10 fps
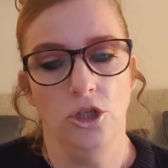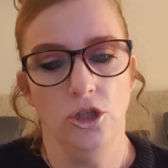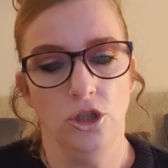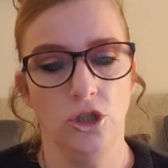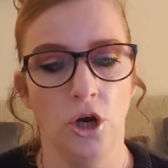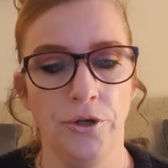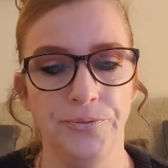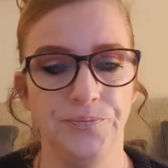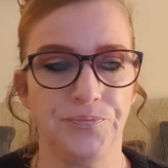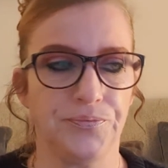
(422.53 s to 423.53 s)
So
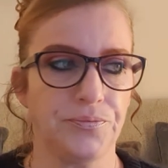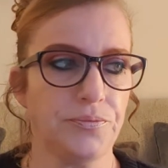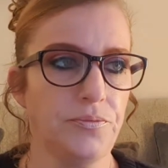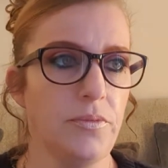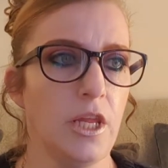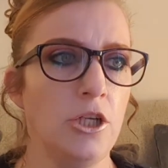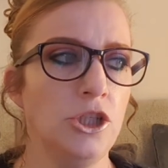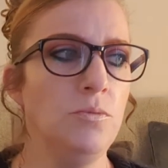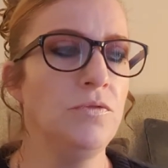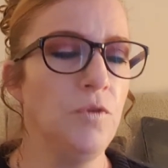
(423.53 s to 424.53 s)

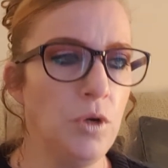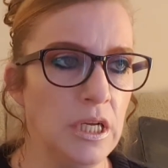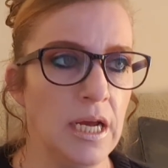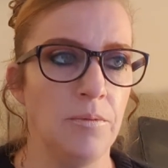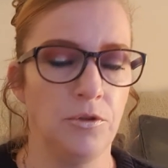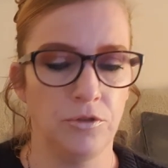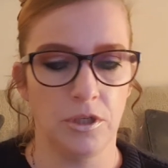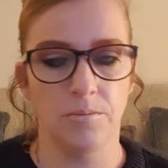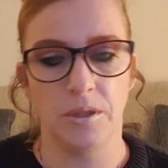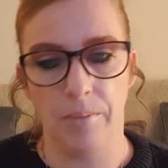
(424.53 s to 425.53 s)
she was falling out with her
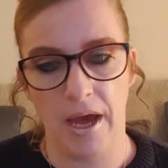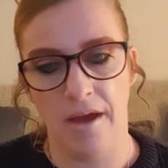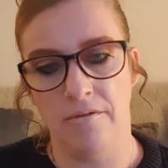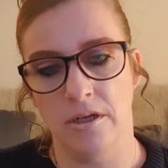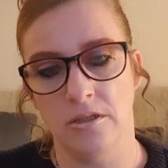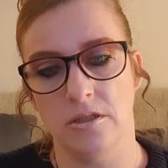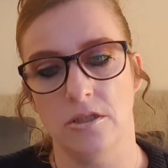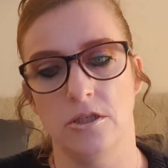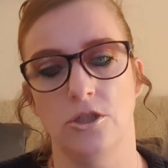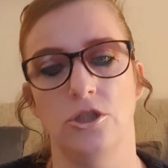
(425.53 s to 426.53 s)
adoptive
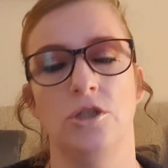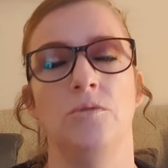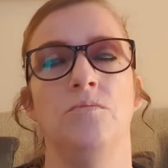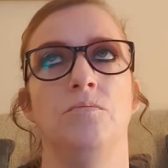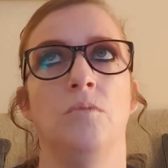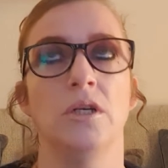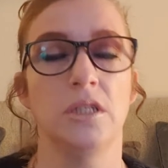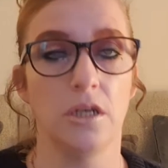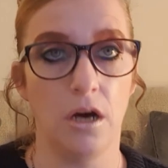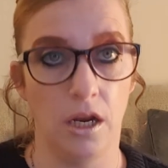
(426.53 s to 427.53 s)
parents. She was
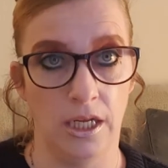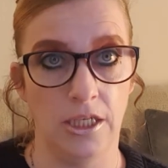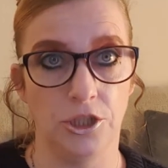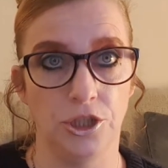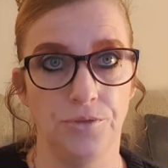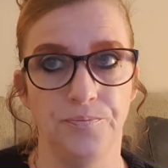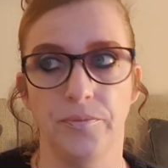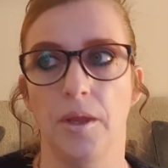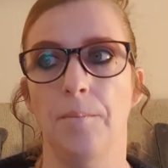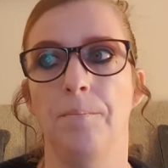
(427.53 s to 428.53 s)
at college,
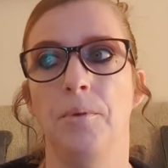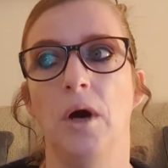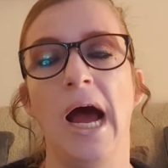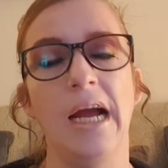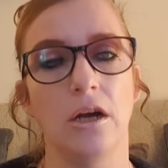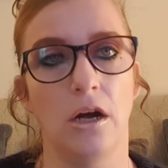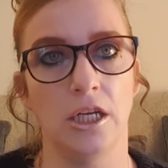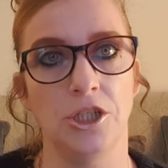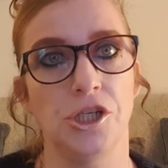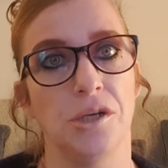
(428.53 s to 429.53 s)
but at
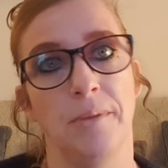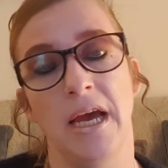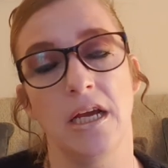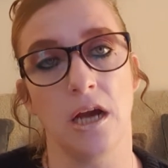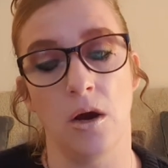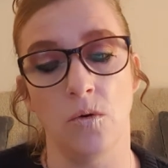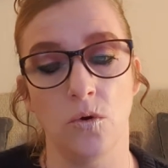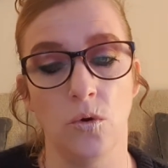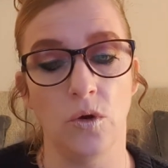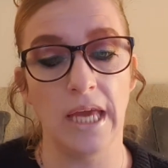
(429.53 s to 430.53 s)
college she met a girl
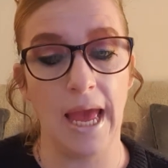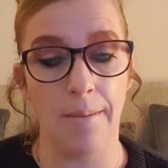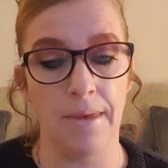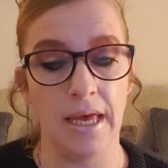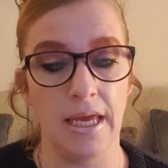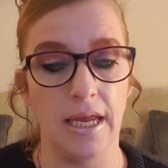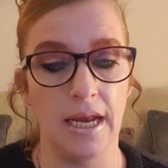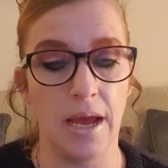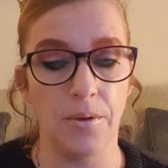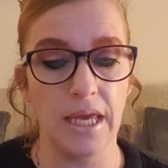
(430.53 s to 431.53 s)
called Kemi.
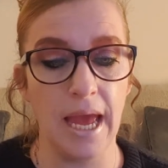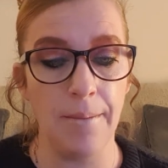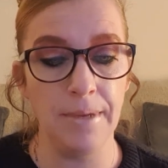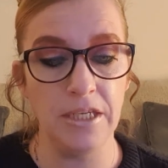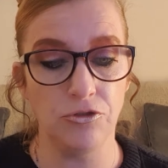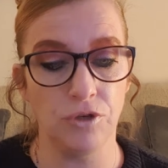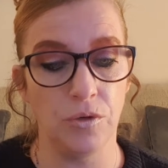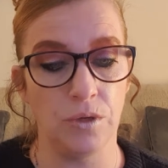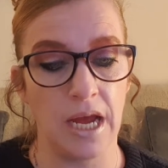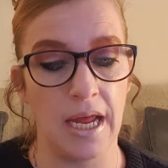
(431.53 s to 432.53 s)
Now, Kemi's
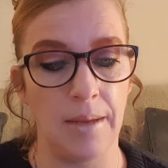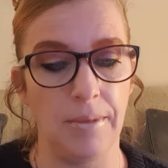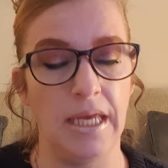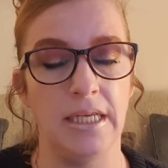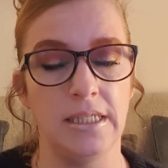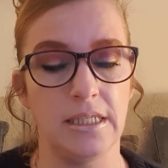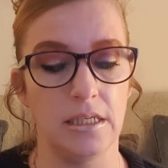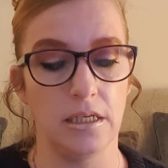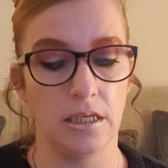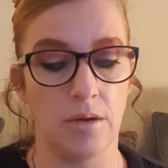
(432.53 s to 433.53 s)
real name is,
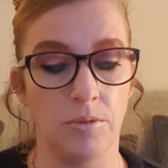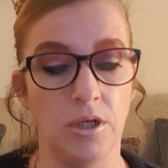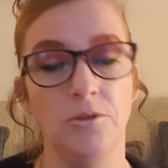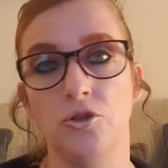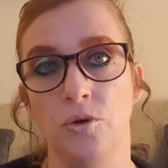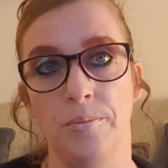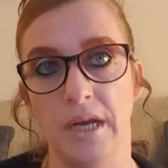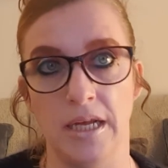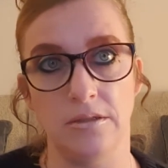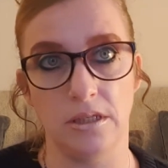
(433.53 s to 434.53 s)
now I'm going to try and
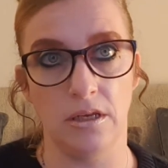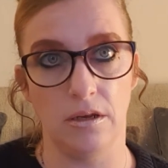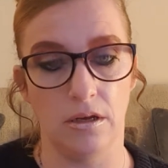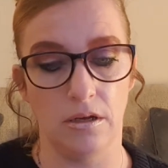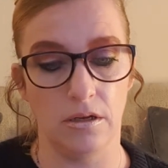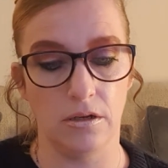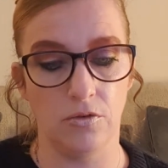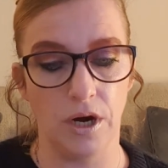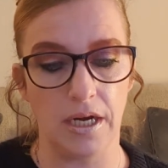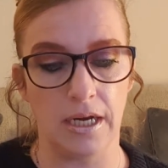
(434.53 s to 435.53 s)
pronounce it
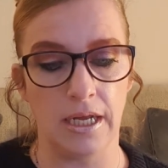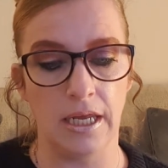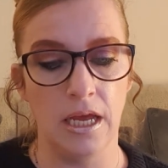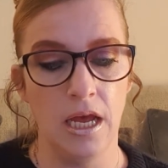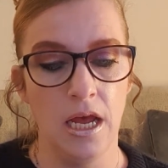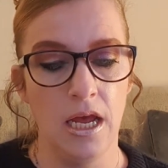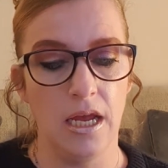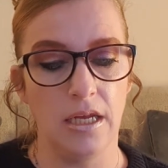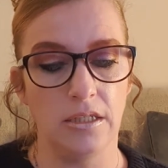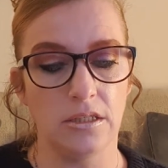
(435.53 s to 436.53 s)
correctly,
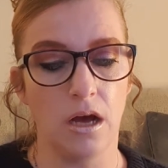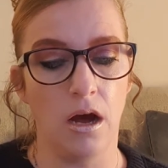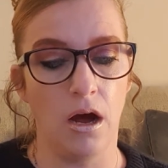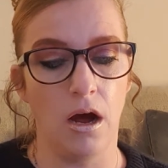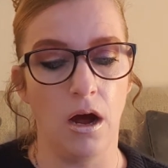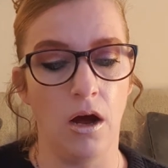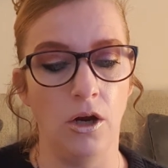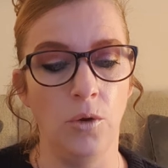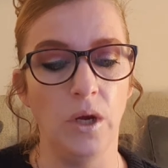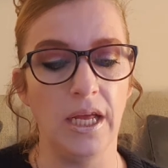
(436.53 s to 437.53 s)
it's
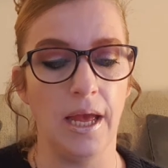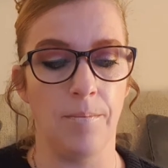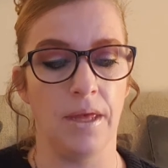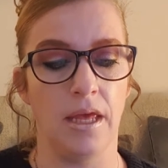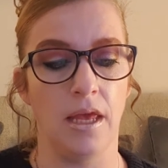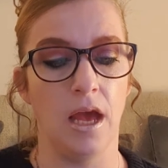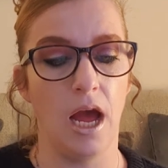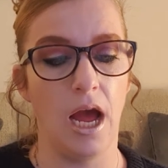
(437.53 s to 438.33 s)
Oluwa Kemi